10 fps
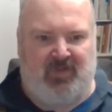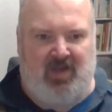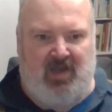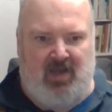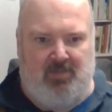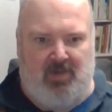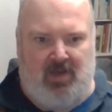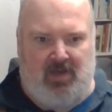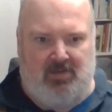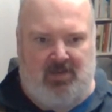on
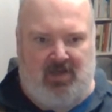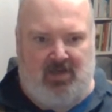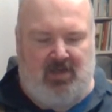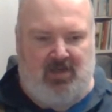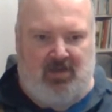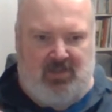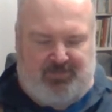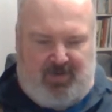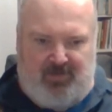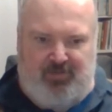his
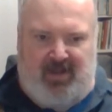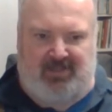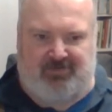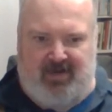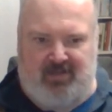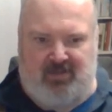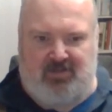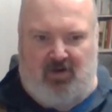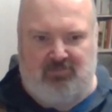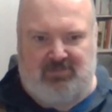prince, right?
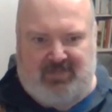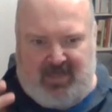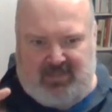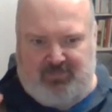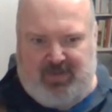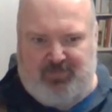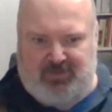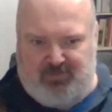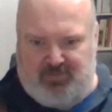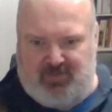Don't take the
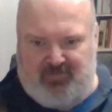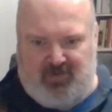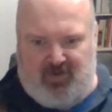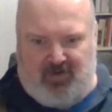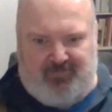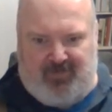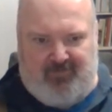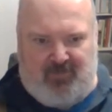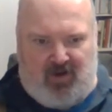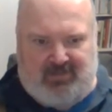people's.
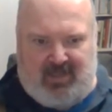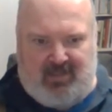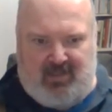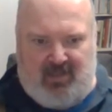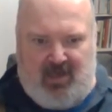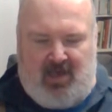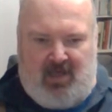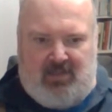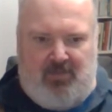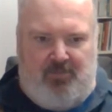If long as the
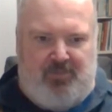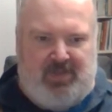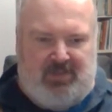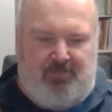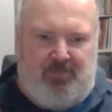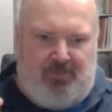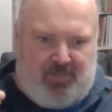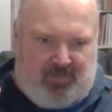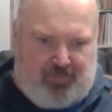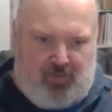
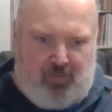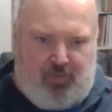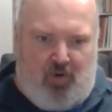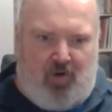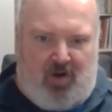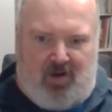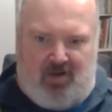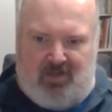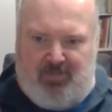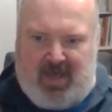poor,
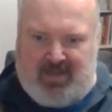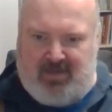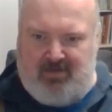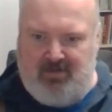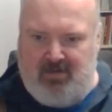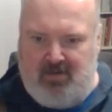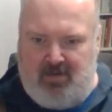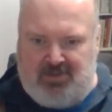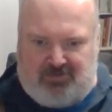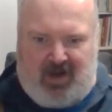the many,
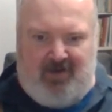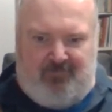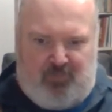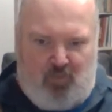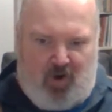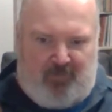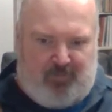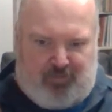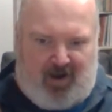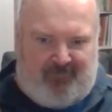strive more for
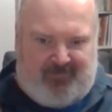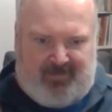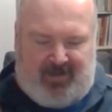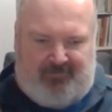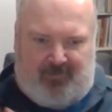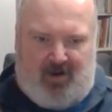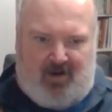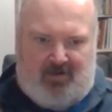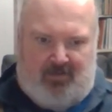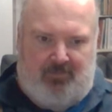profit than for
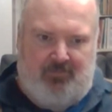honor.